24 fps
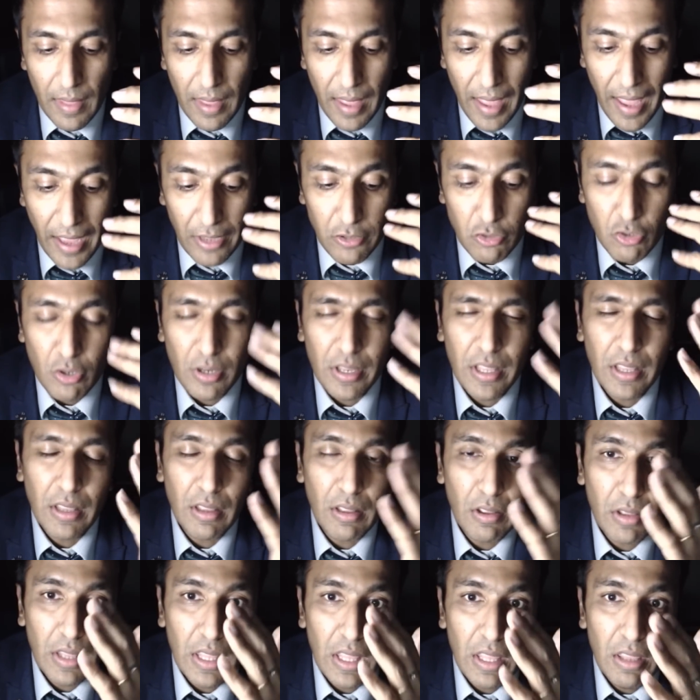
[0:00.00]
actually
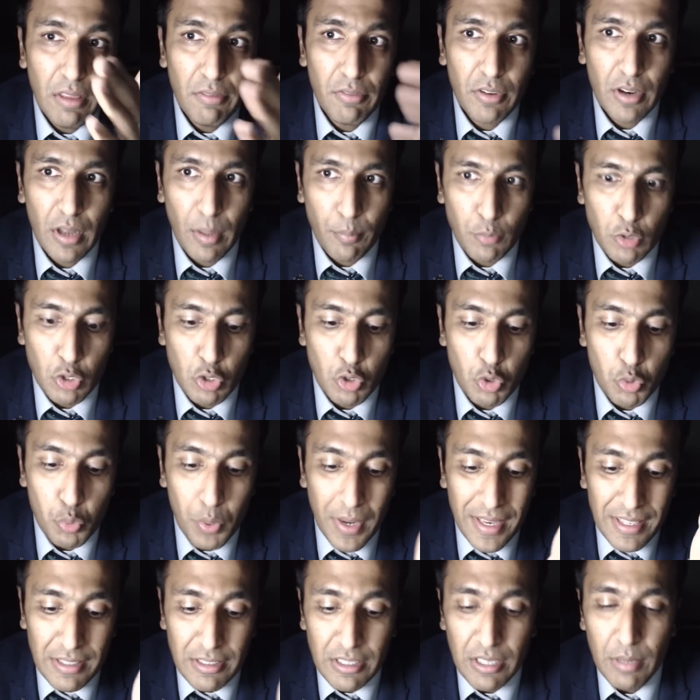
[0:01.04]
even up to
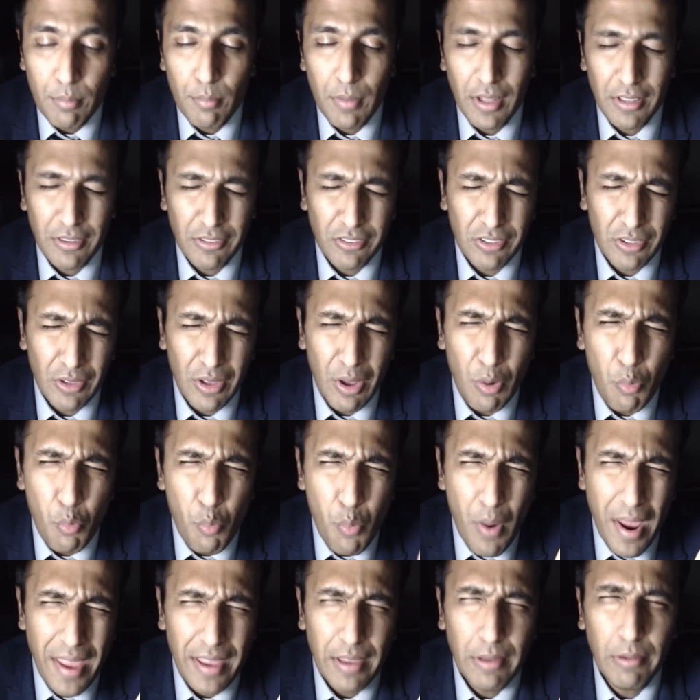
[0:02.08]
20 months
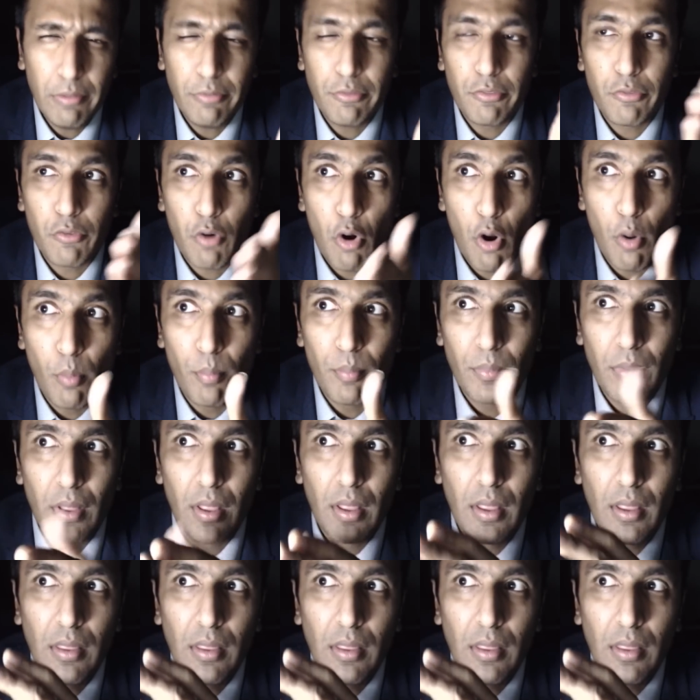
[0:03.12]
away from